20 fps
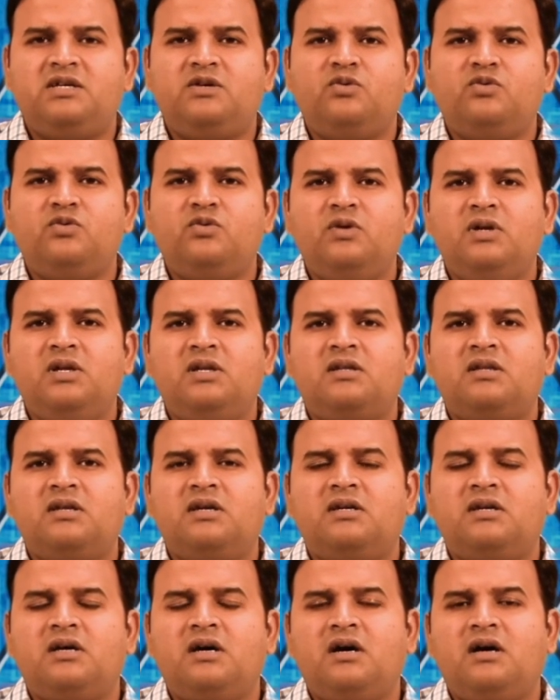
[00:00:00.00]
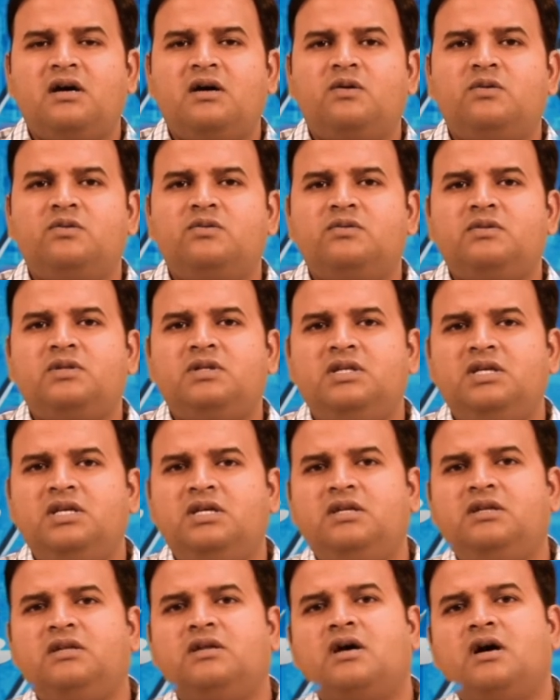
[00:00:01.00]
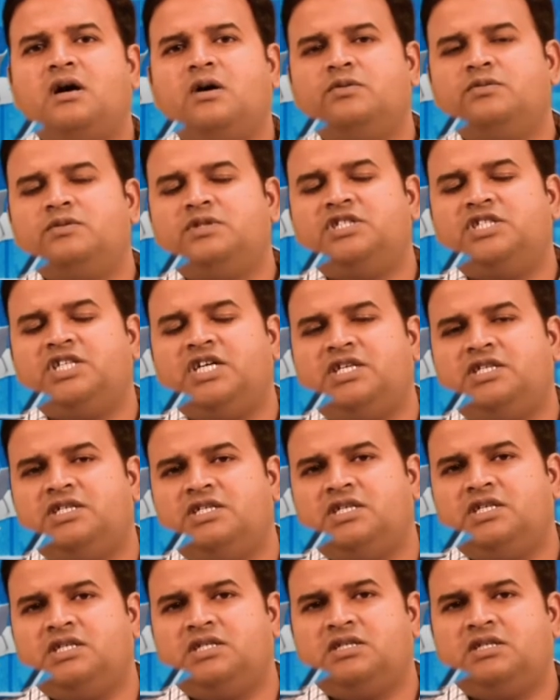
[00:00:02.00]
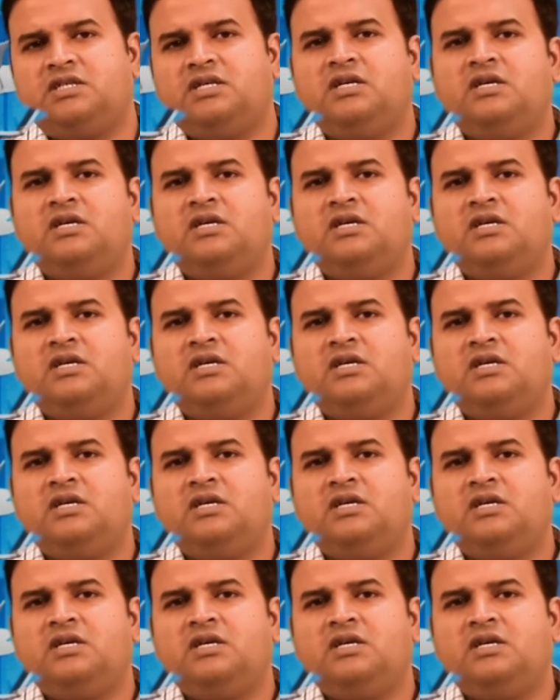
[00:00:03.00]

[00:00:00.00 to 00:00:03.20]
rule that how the noun changes